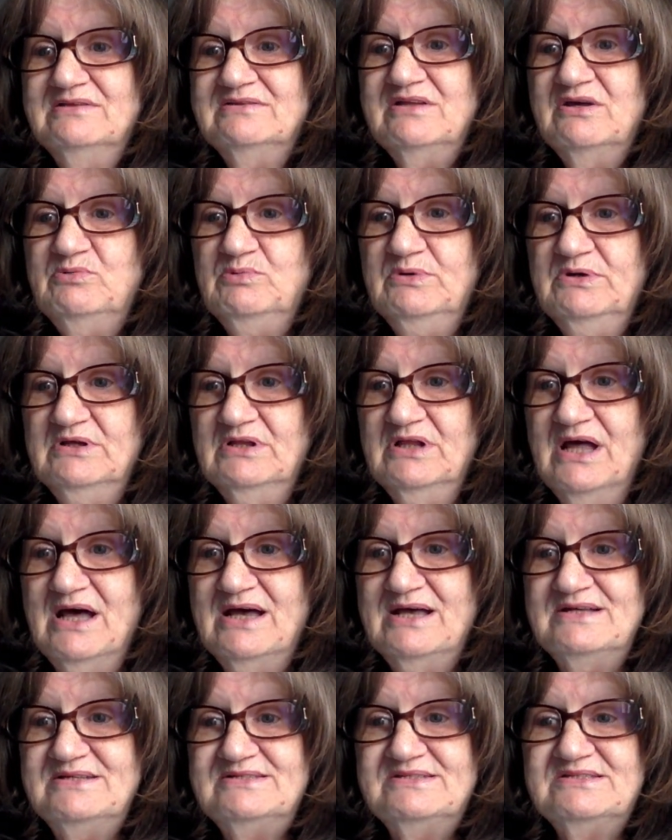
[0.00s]
They
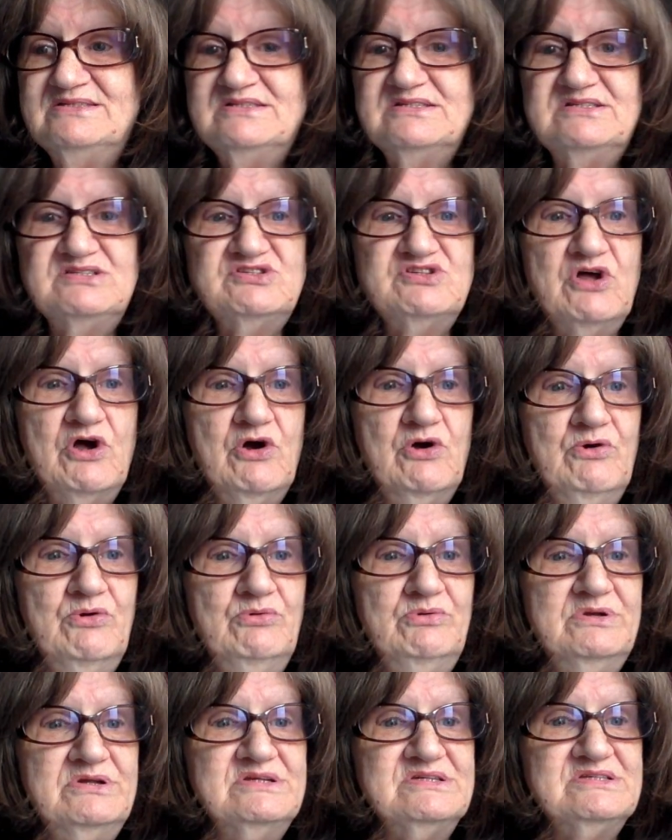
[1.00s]
realize the
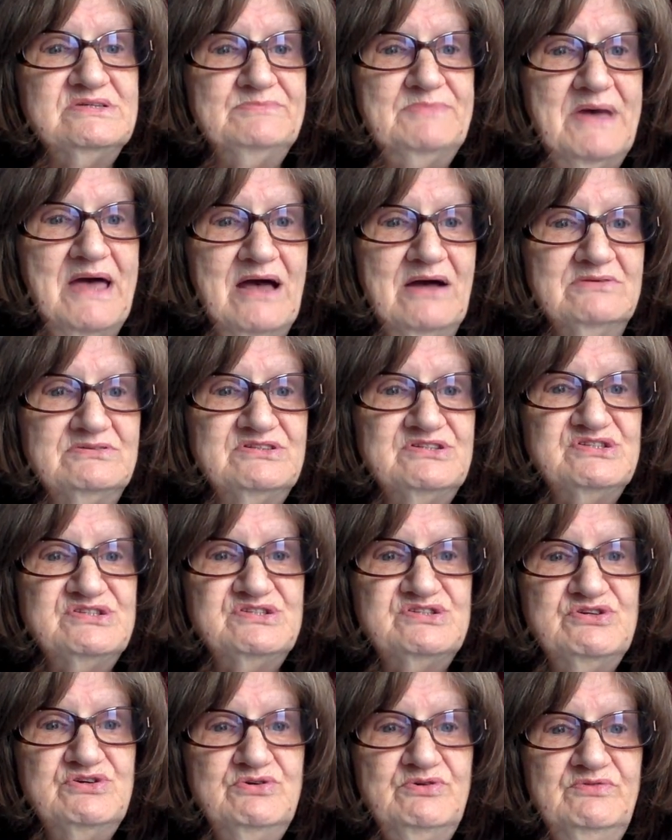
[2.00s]
stone is about to
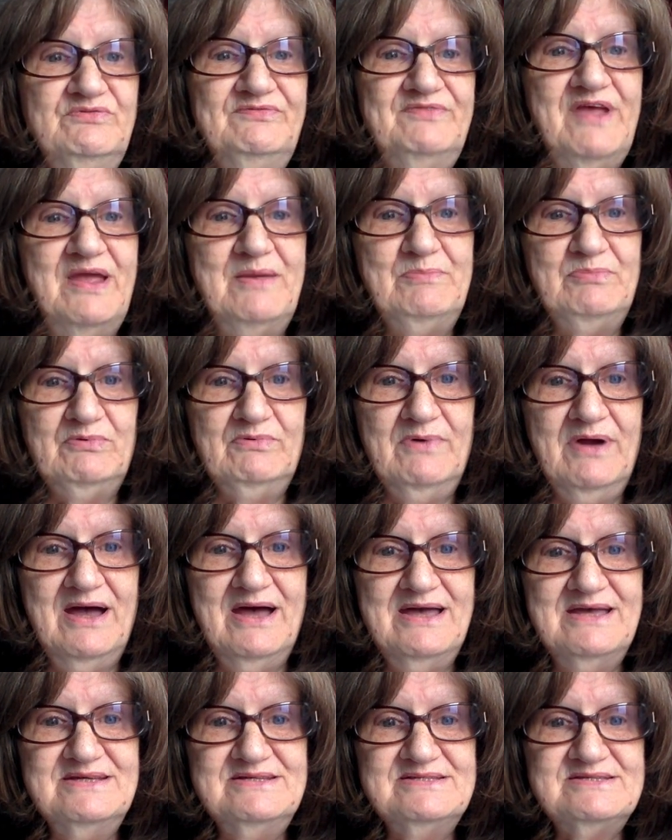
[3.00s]
soon
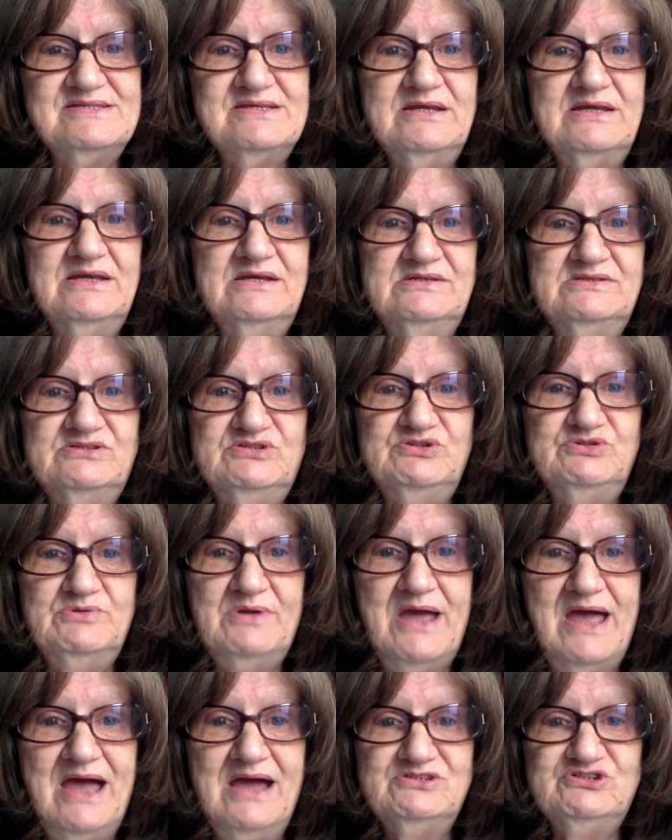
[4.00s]
vaporize into
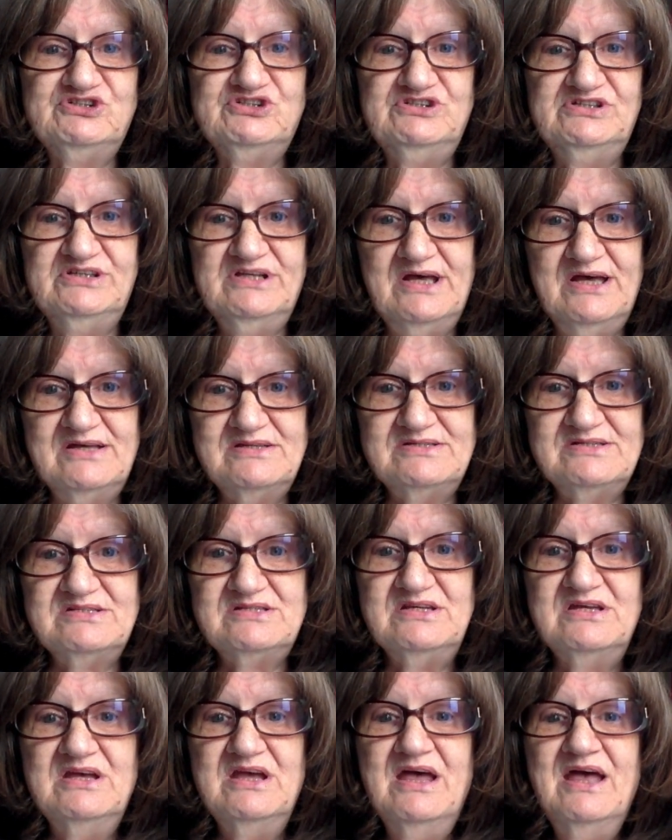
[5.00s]
ash and
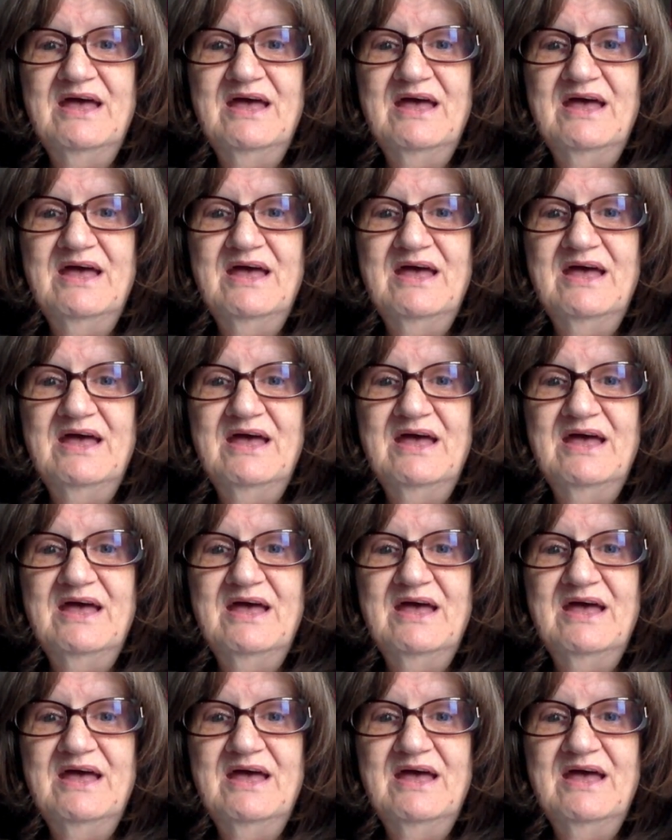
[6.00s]
dust